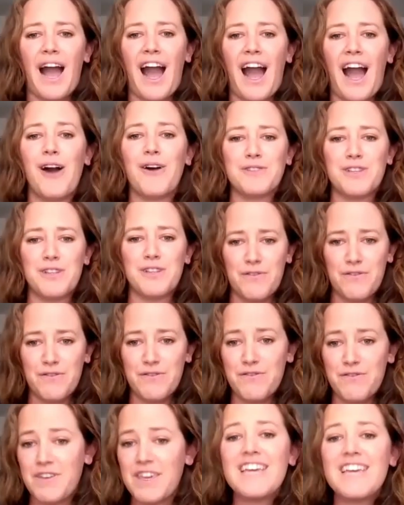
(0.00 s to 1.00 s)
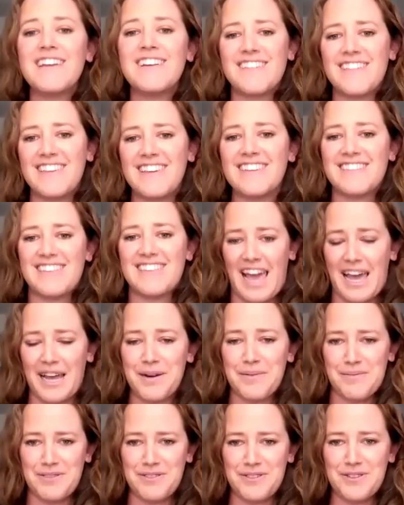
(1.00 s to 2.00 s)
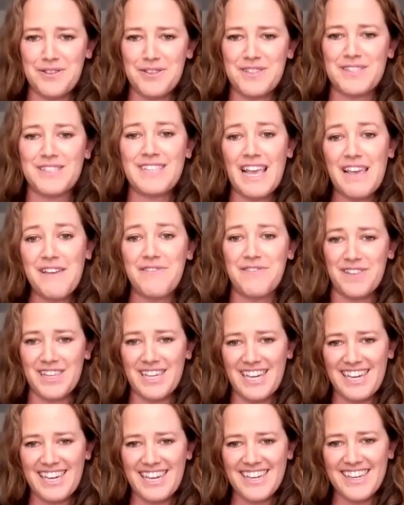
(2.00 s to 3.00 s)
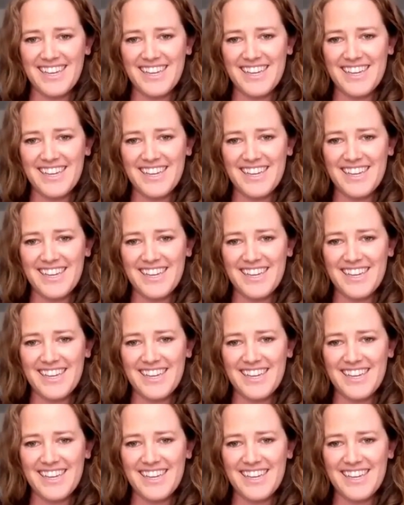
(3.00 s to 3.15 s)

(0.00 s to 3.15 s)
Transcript: how to feed these animals safely.